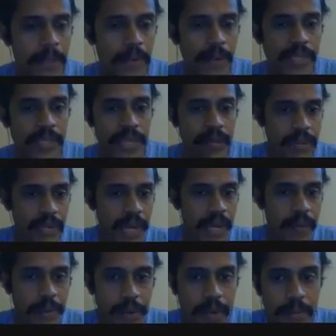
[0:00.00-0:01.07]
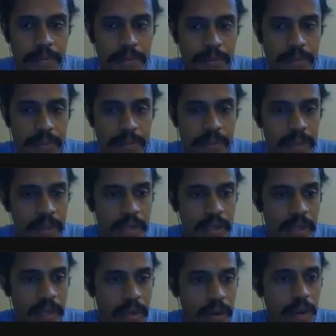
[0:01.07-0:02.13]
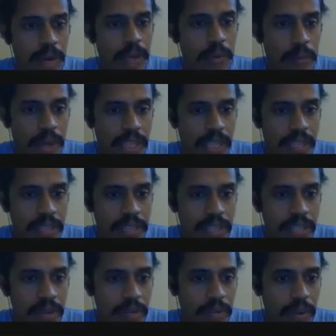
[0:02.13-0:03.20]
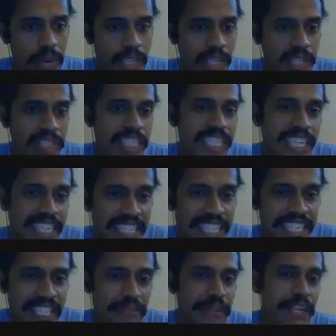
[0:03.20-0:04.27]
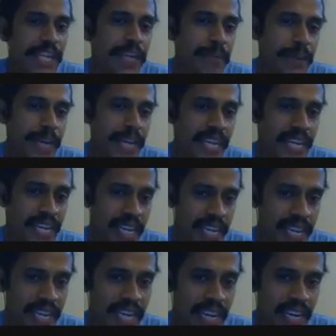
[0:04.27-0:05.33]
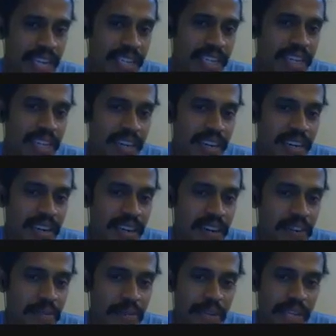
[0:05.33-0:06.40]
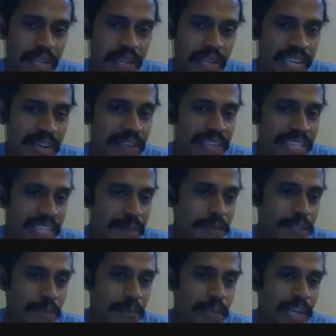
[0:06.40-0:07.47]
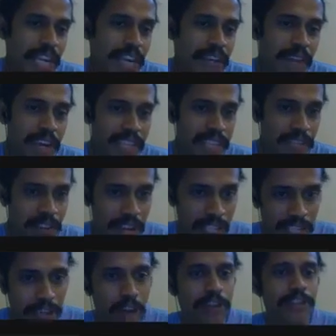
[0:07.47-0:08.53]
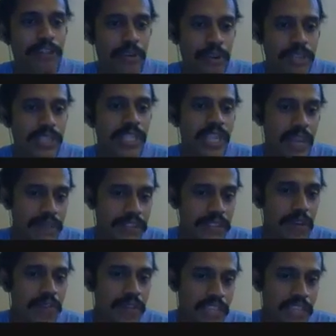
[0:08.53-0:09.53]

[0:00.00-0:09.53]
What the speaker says: 1 second. We'll again put it up. Okay. Why the GSD is a winning breed in India when it never seems to win anywhere in the world dog shows, Crufts or